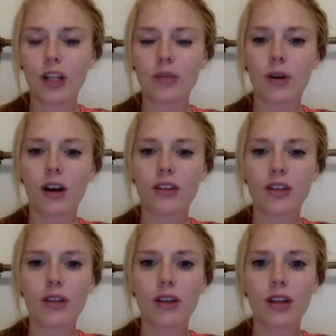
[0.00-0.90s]
were also
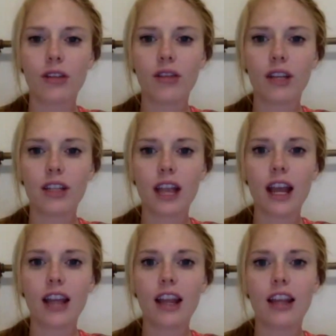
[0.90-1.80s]
going through his head,
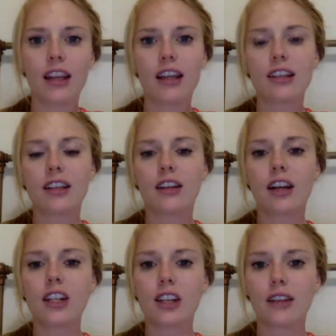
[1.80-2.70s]
like the
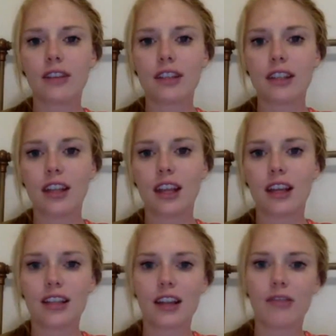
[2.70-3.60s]
consideration of these things
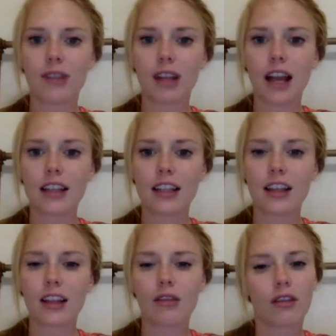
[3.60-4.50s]
and realizing that
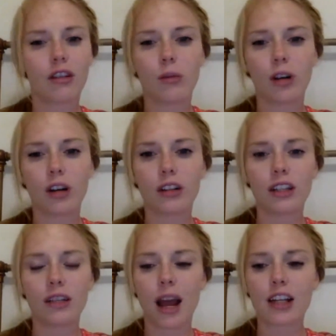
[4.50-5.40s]
the real world
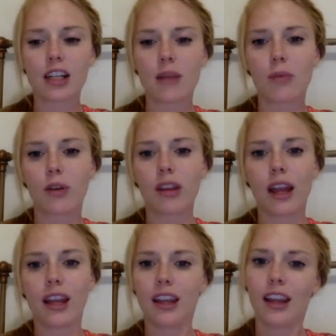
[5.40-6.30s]
didn't match up with
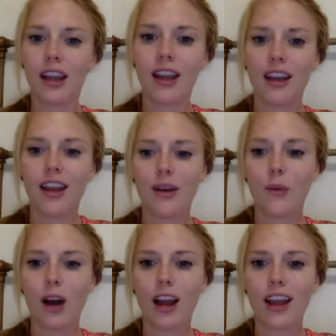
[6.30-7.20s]
like
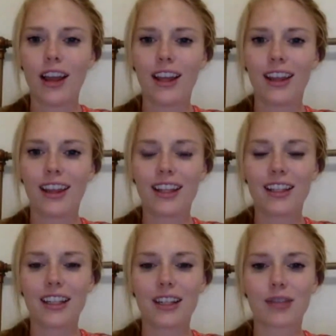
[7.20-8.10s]
what these
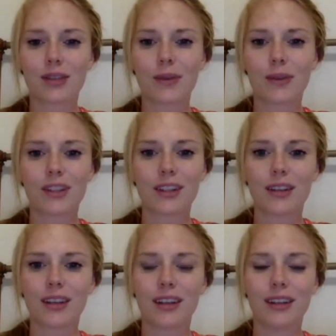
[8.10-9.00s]
things are supposed
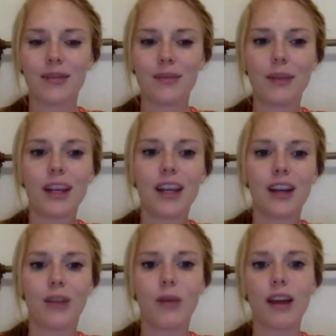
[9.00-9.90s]
to be or
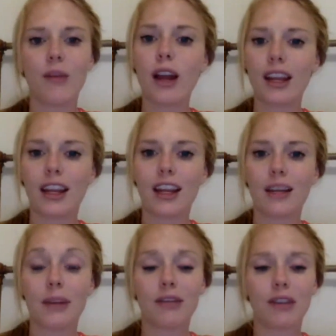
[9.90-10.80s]
what what he had
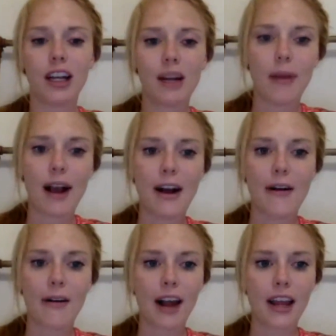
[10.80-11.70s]
been reading
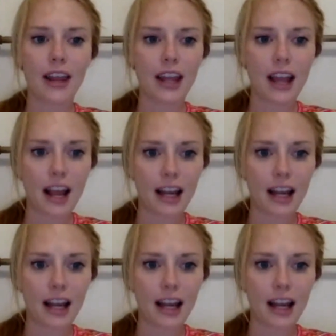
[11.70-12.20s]
about and then